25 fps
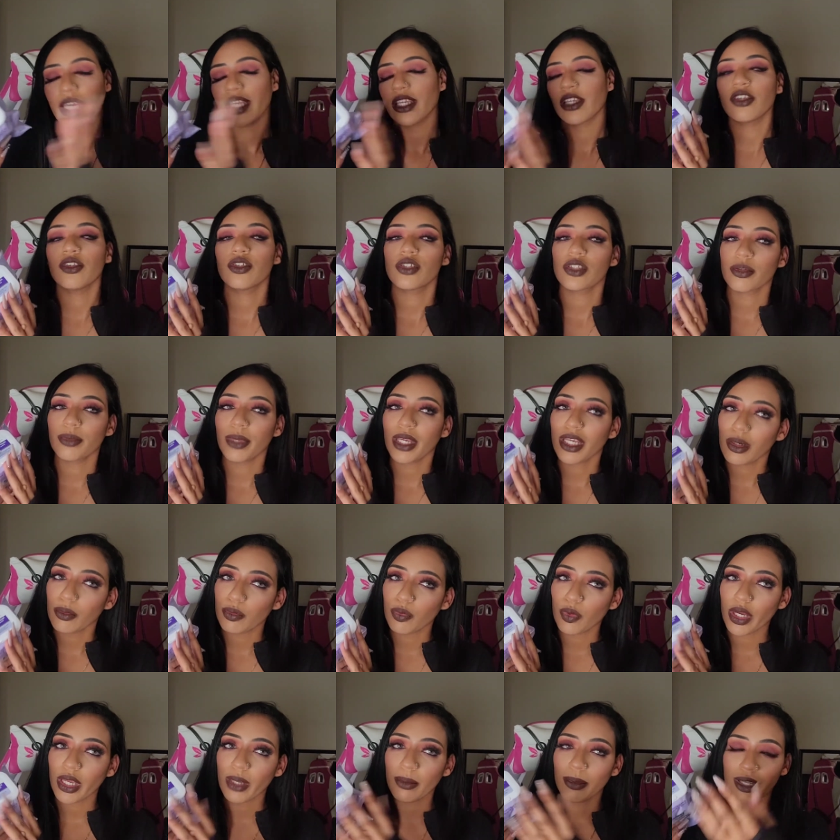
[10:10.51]
I could use a
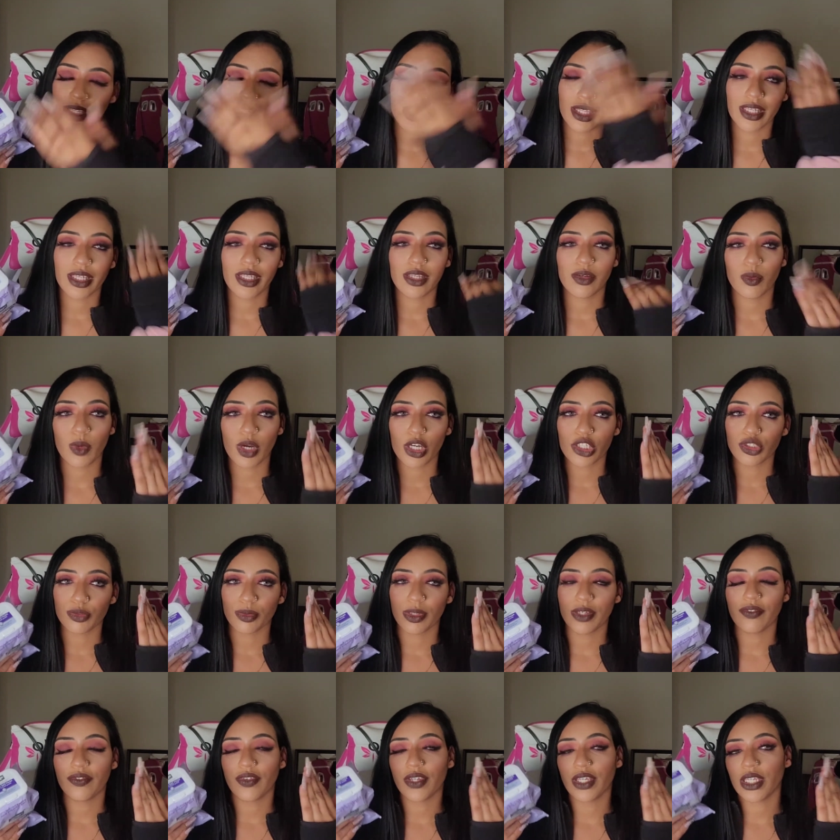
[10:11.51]
makeup wipe and then wash
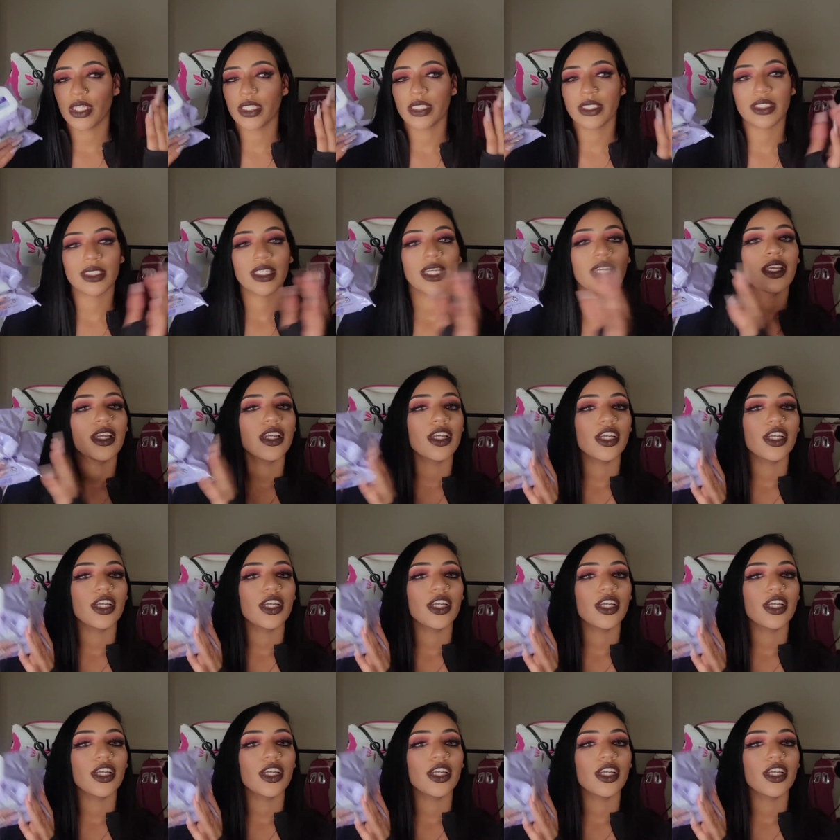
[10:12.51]
my face.